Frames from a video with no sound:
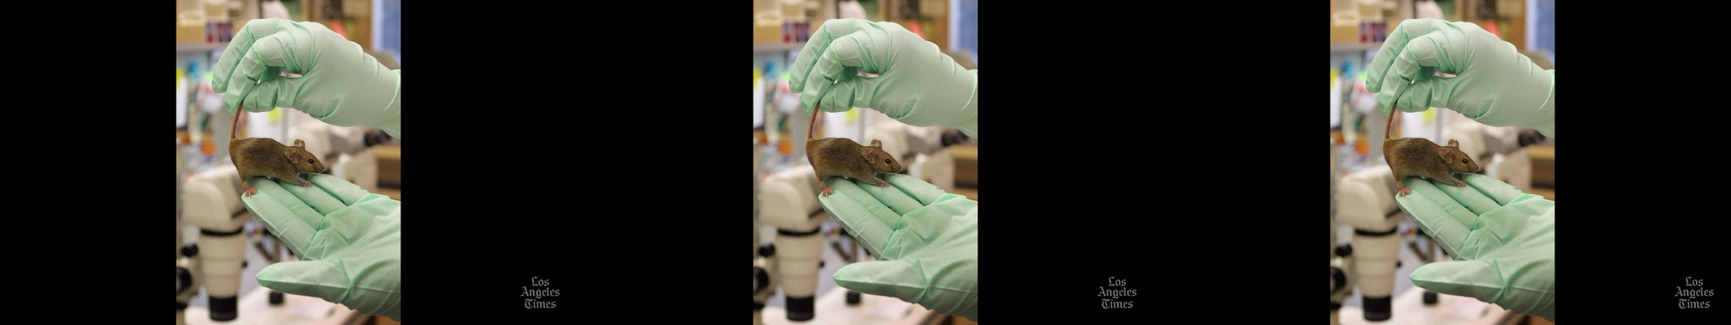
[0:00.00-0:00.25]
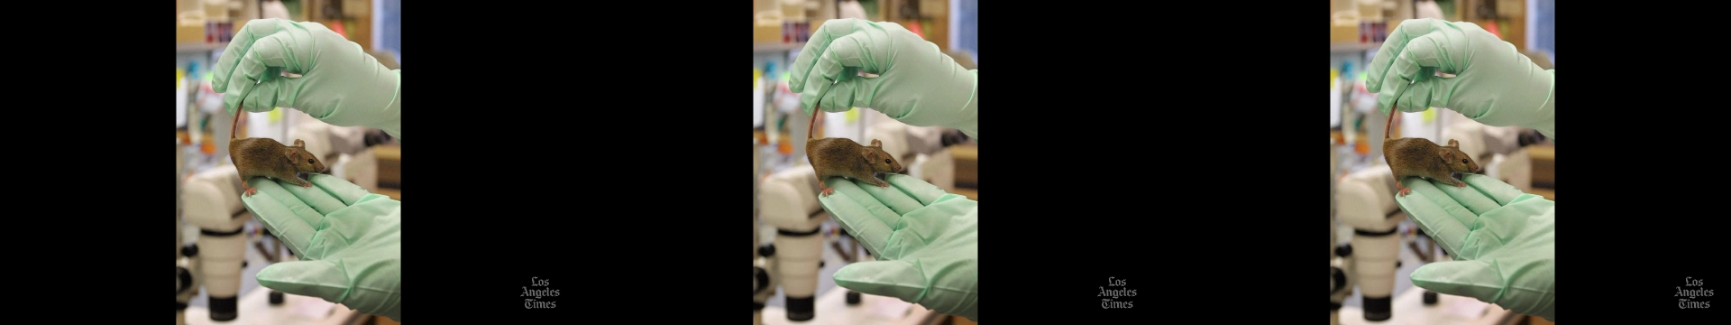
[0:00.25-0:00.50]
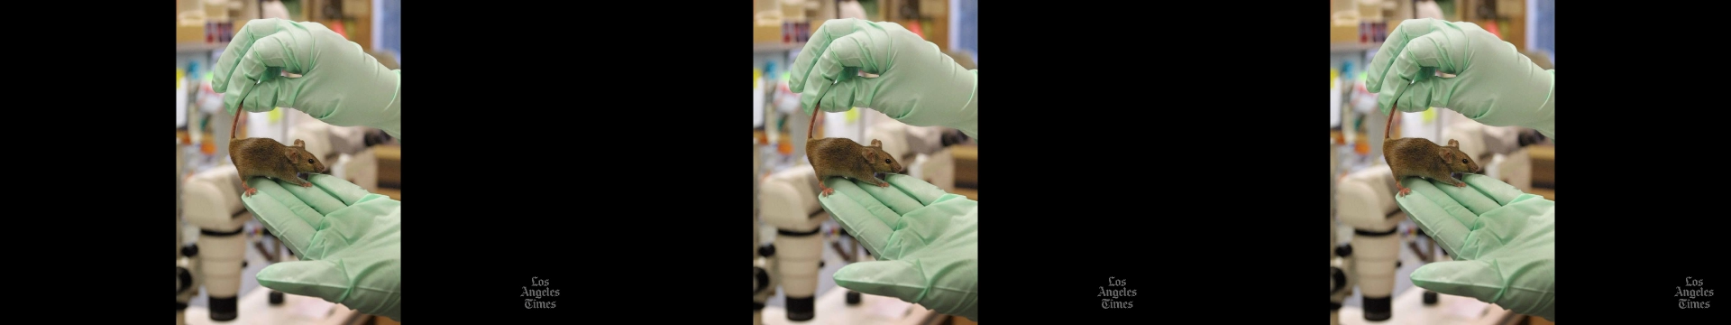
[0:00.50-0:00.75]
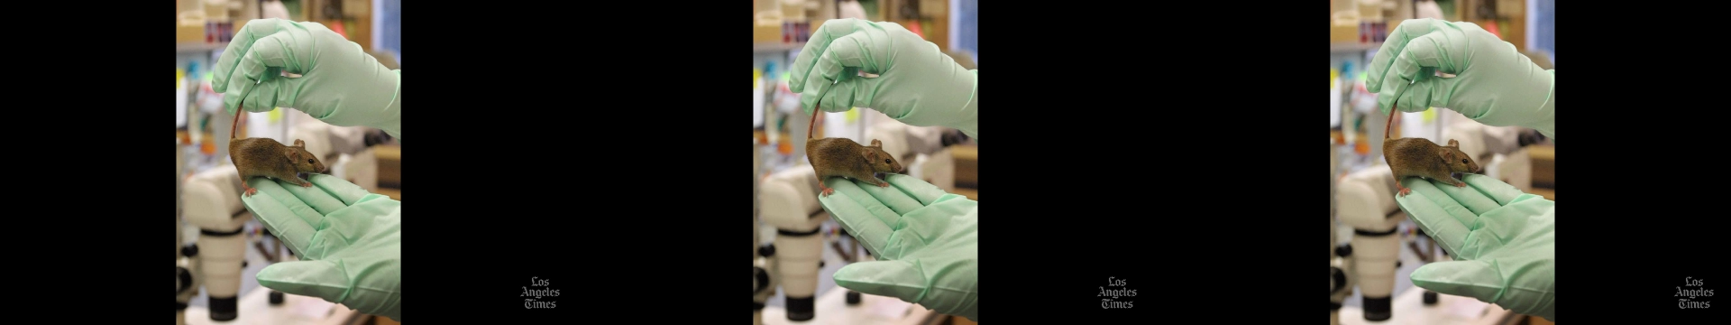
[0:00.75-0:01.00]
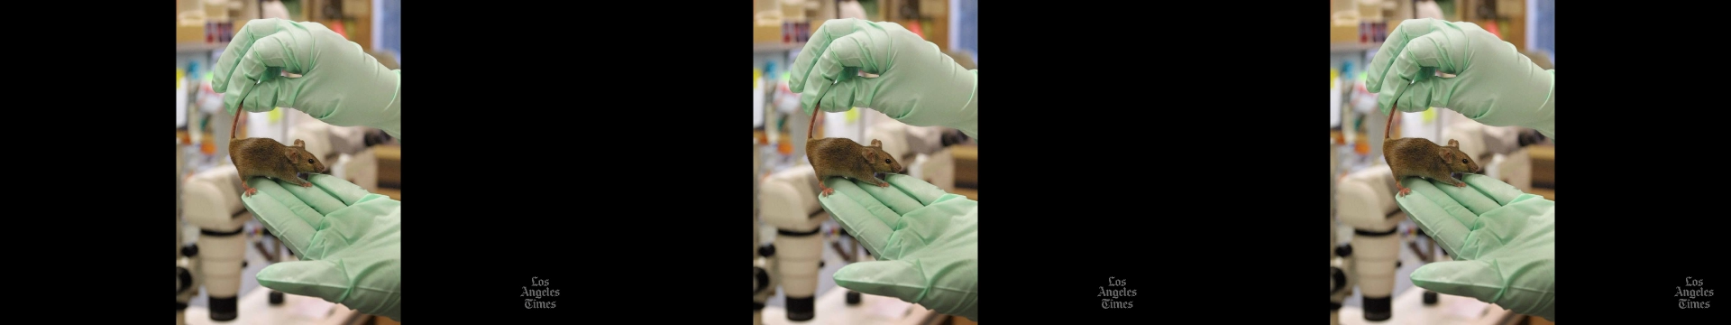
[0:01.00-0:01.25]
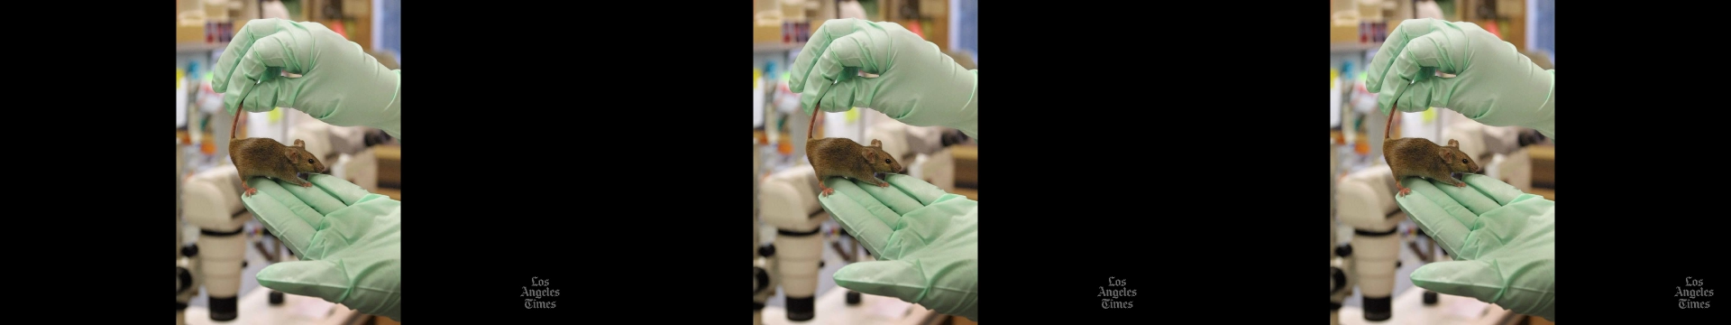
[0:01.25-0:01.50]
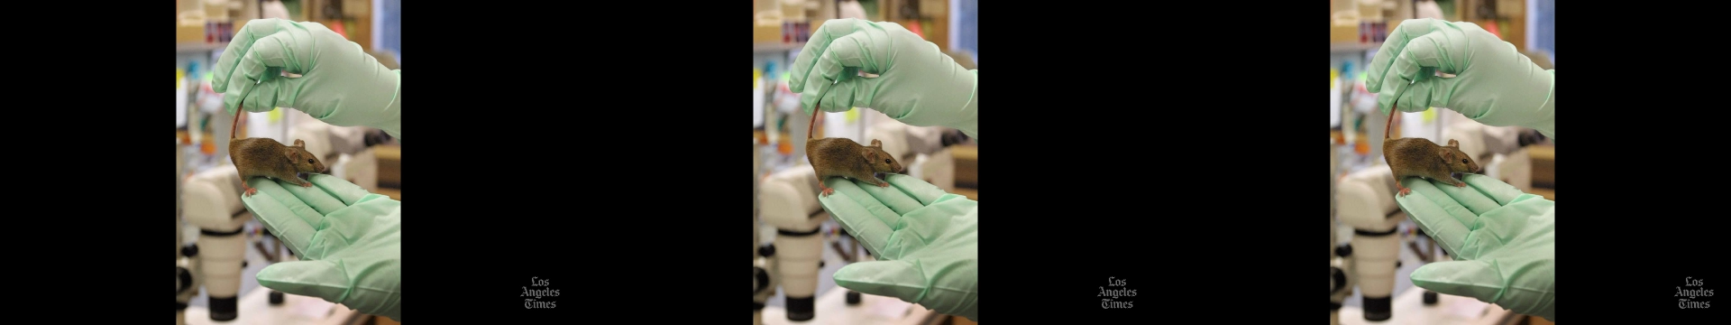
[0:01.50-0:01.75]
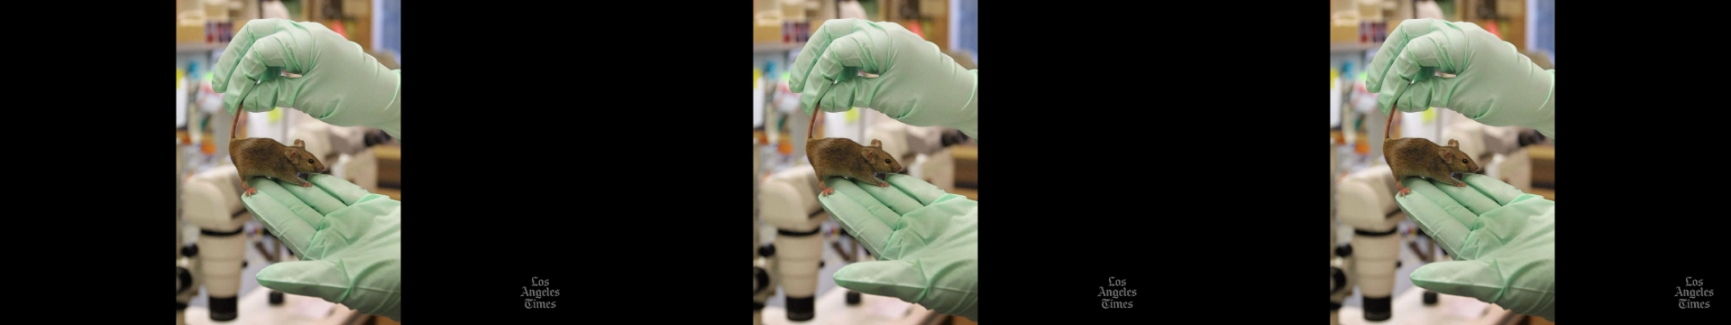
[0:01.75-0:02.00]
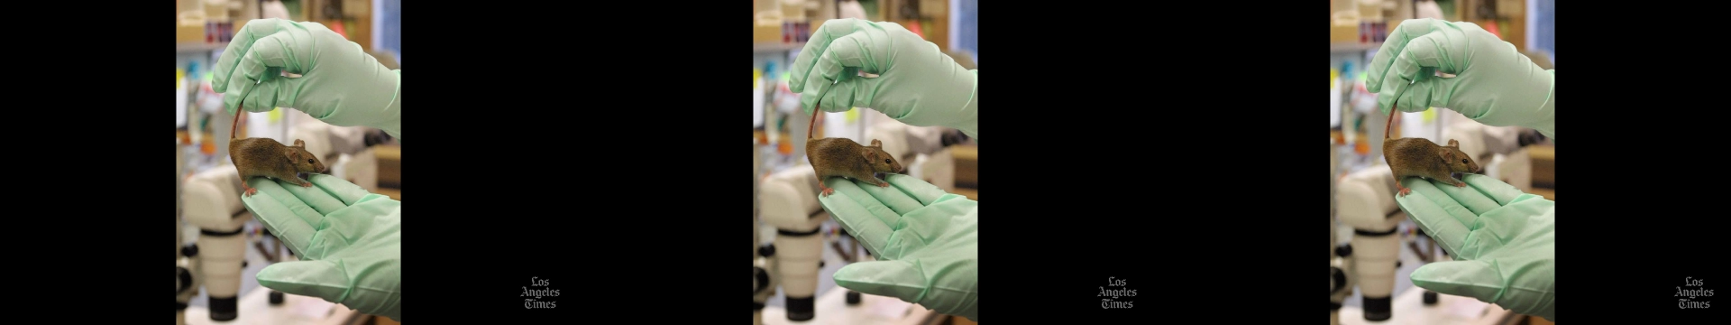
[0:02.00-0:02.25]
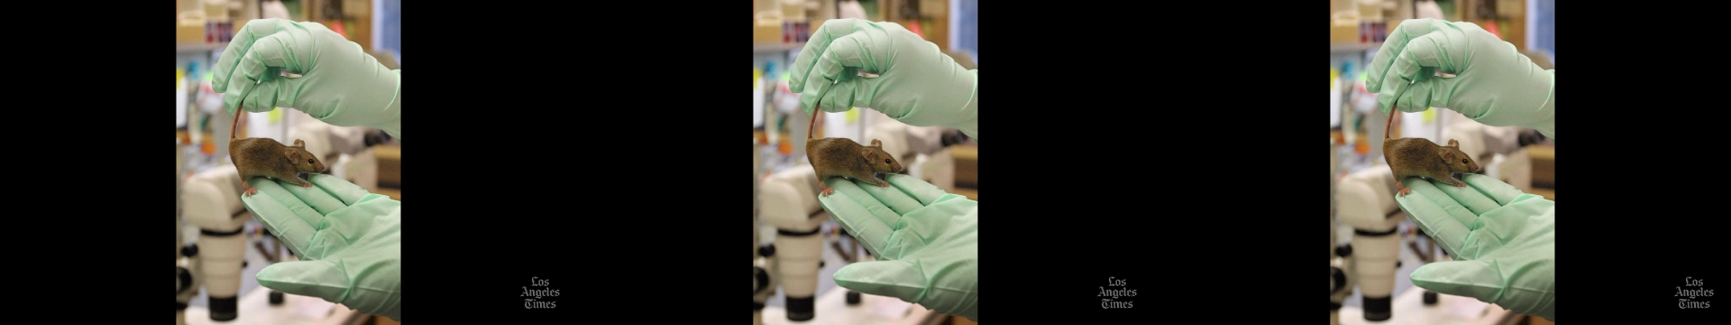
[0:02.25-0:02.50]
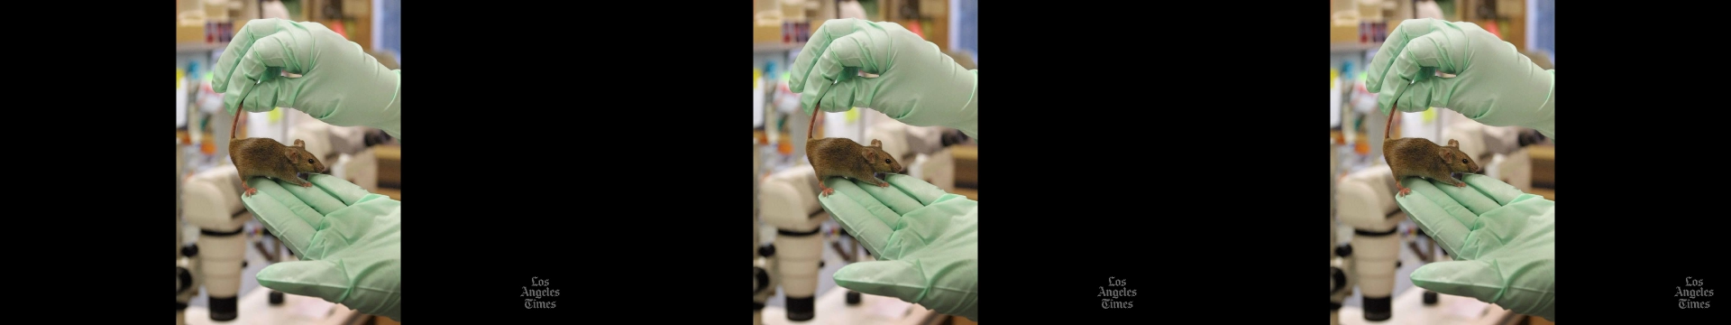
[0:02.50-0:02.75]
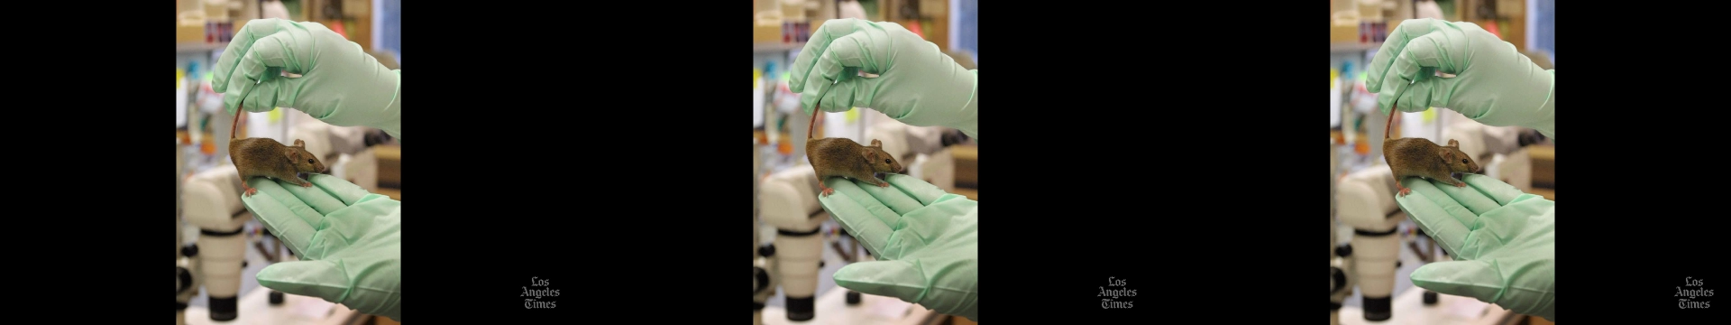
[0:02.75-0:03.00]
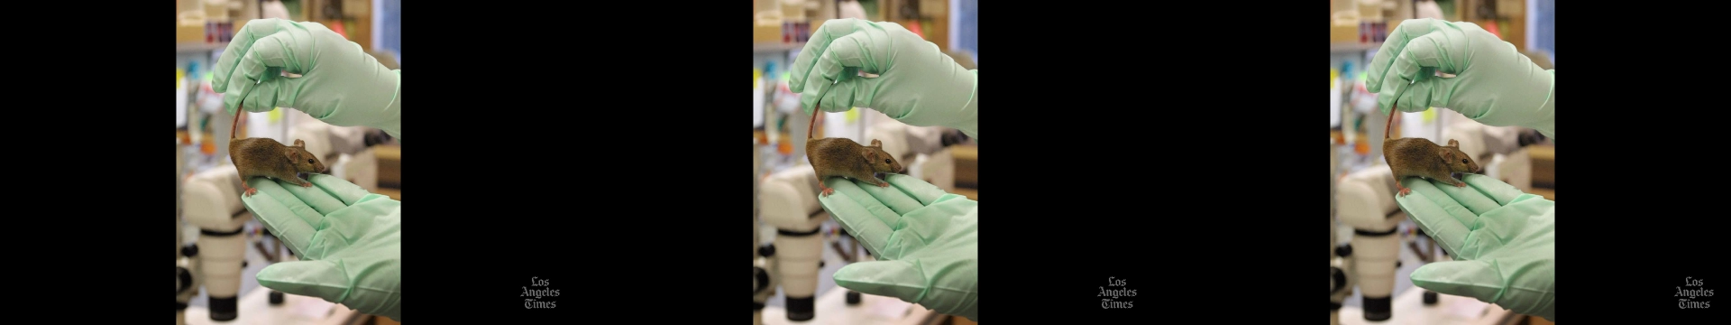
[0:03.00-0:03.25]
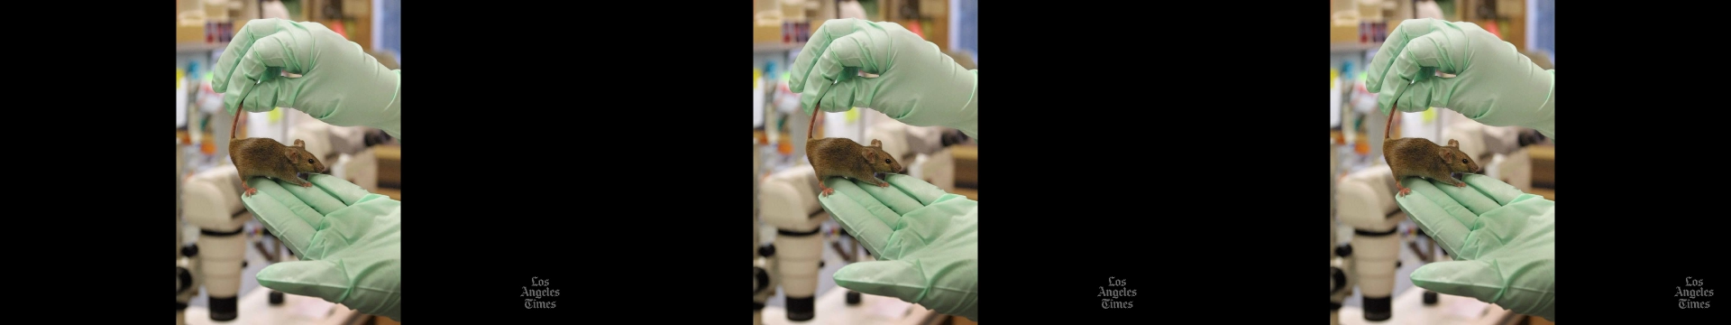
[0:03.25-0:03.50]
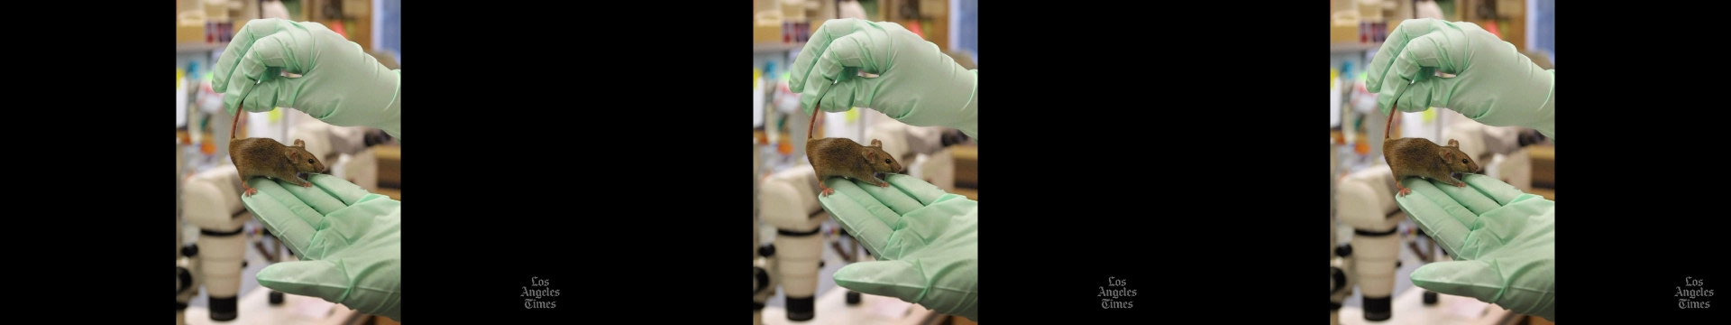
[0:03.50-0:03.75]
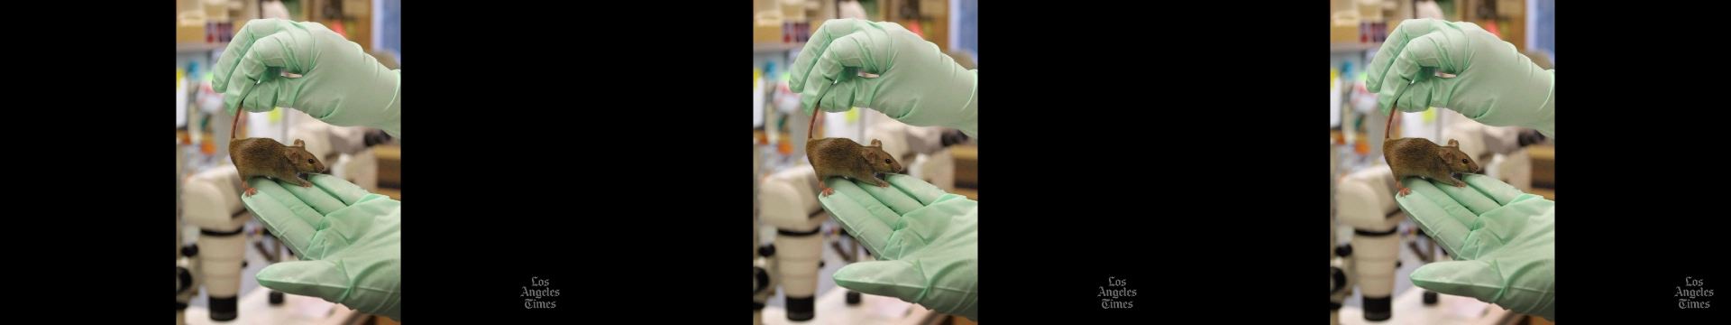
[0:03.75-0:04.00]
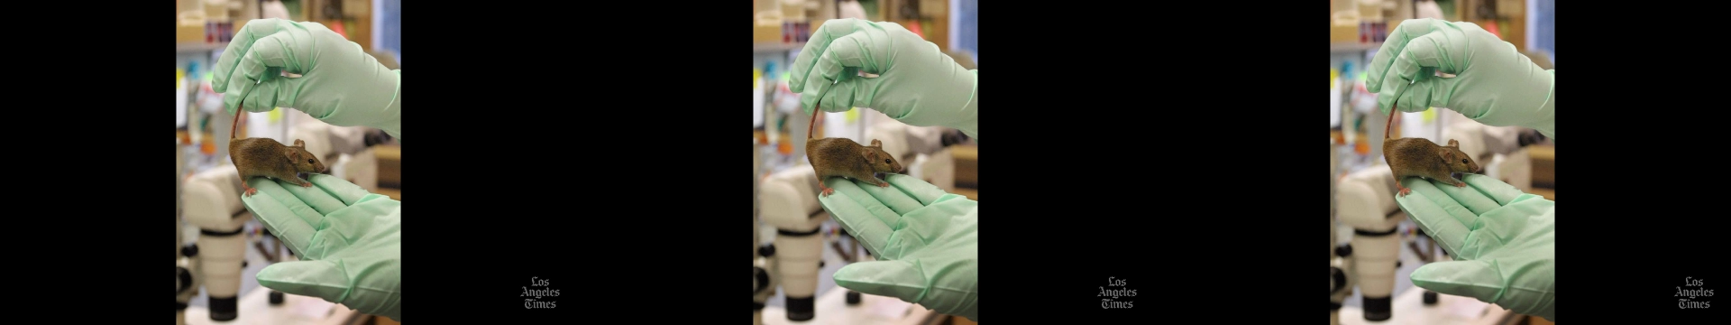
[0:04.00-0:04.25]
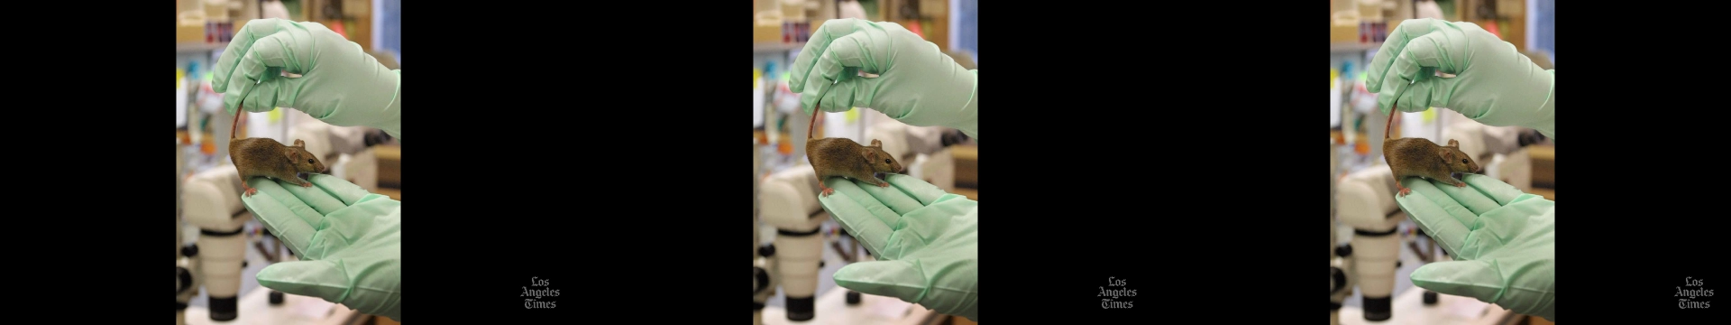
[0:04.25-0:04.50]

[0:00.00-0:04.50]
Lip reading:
(no speaker visible)